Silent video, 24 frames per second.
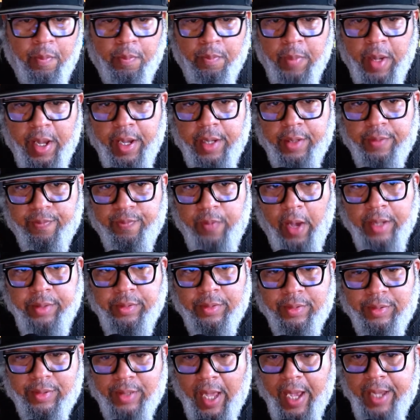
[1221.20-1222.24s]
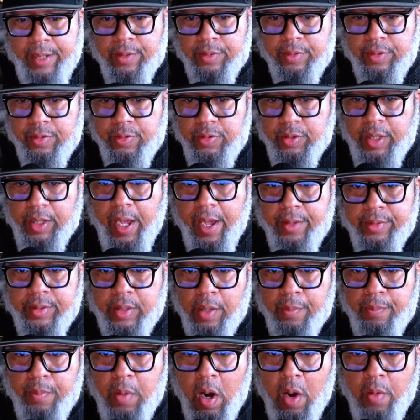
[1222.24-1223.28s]
Man, I'm fighting sinuses. You guys got
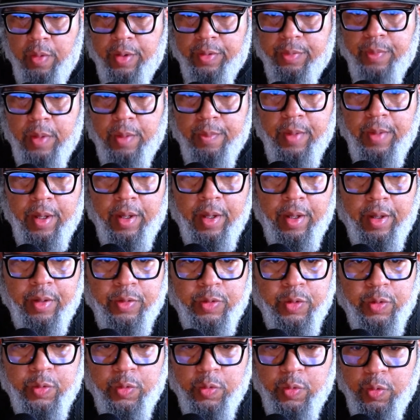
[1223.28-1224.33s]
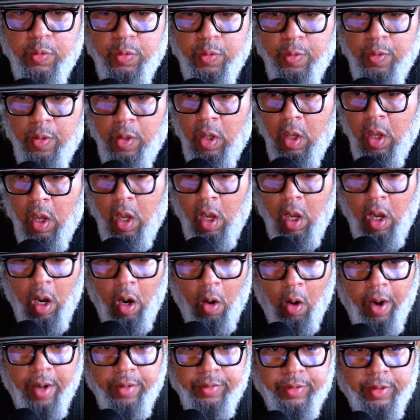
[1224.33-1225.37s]
to bear with me, man.
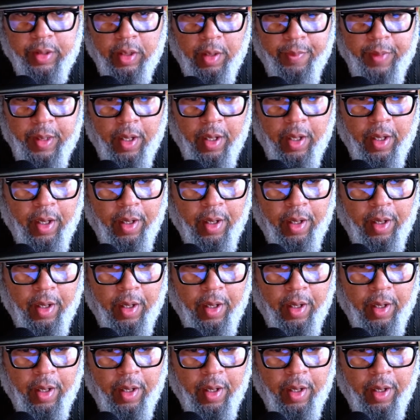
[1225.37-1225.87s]
All right, so let me